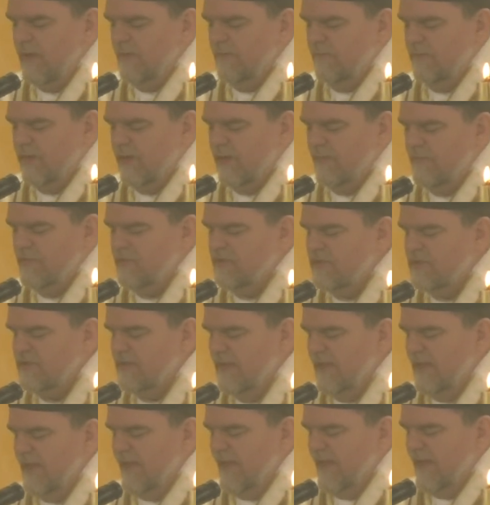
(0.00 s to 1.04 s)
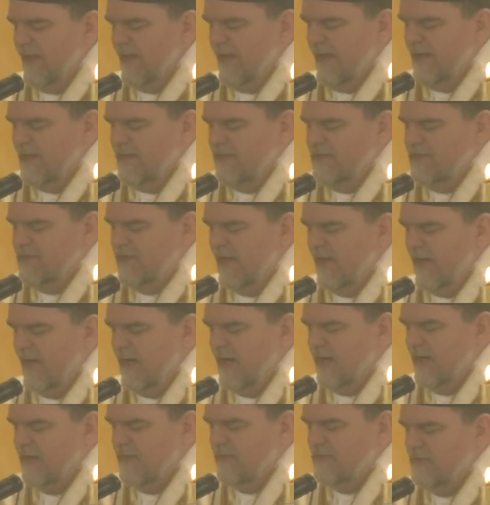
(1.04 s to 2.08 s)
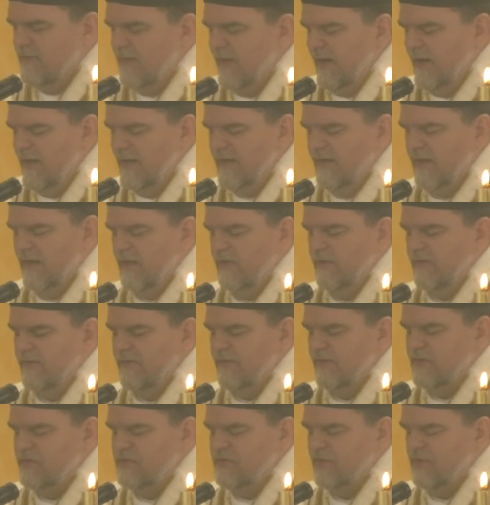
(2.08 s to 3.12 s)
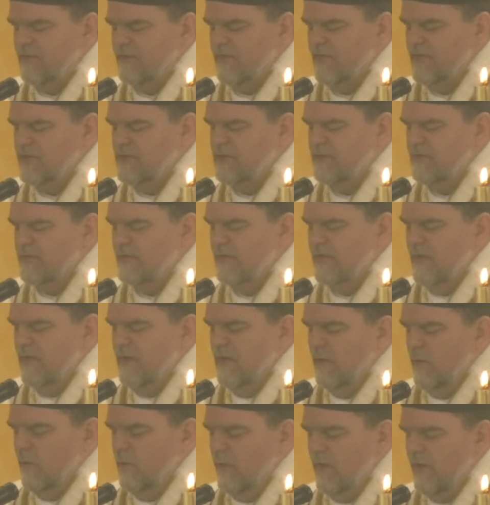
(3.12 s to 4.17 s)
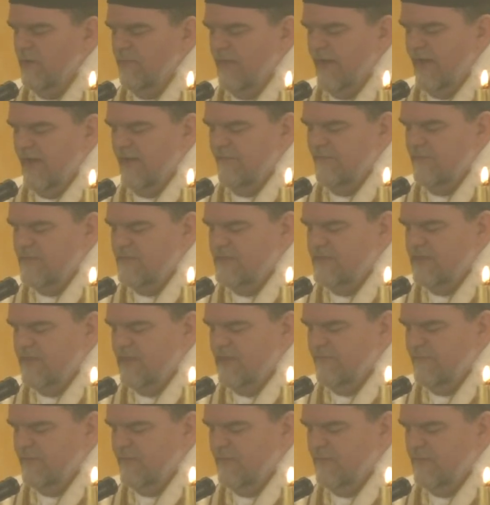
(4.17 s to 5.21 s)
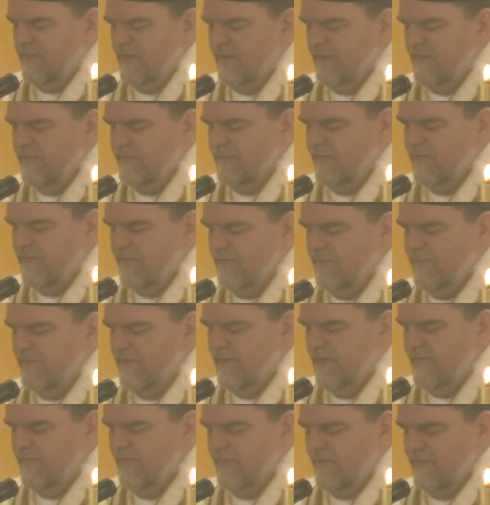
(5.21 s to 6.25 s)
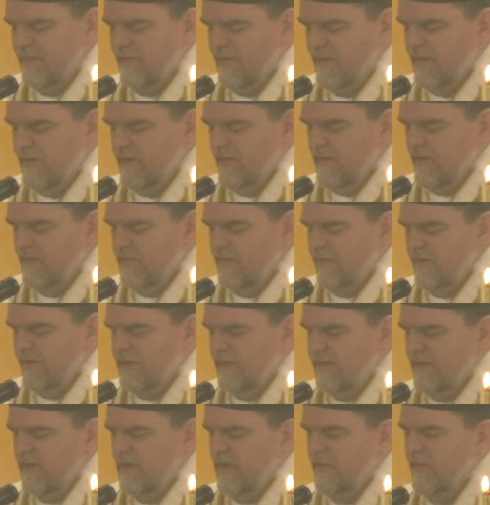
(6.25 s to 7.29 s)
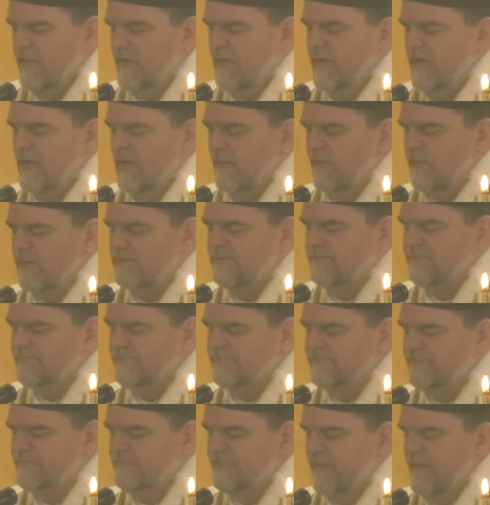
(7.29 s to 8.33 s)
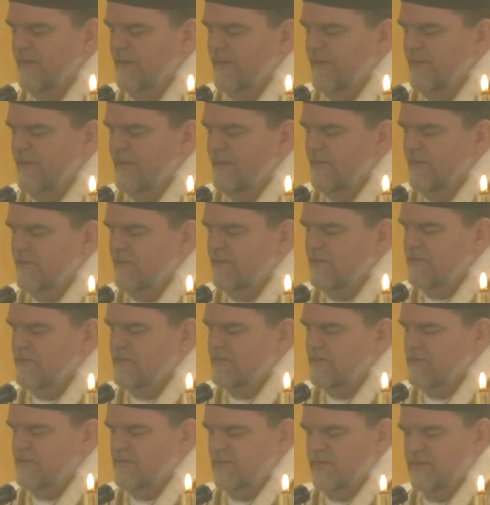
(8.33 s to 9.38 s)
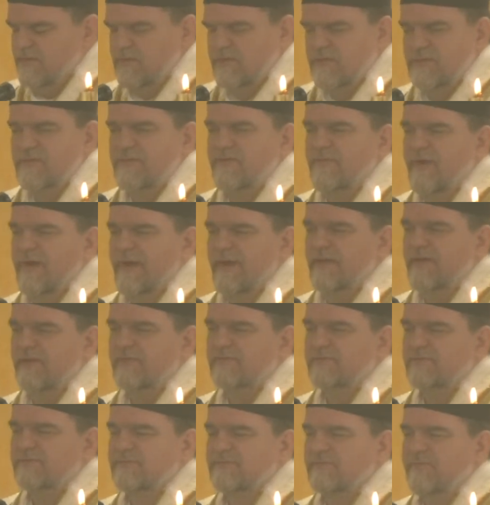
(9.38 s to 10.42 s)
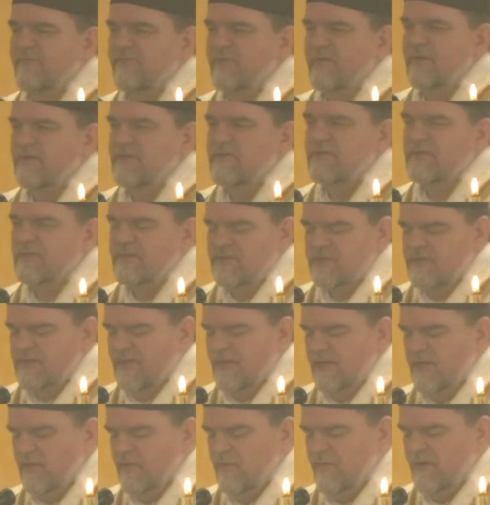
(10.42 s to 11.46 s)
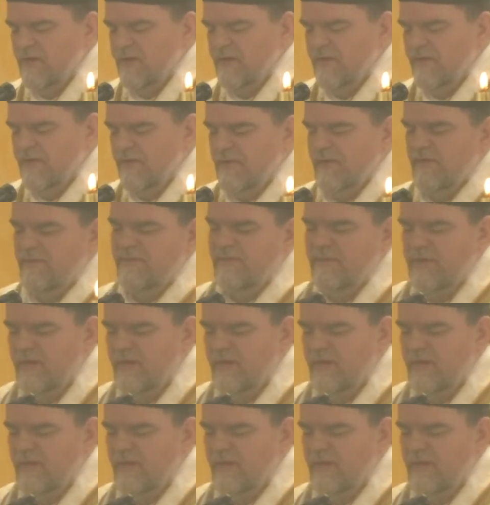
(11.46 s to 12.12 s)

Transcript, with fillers: unblemished, and entire to hand down to the next generation what we have received in Christ, Father Pfeiffer, Rector Lady Mount Carmel. And this decision is final, finished in January. As,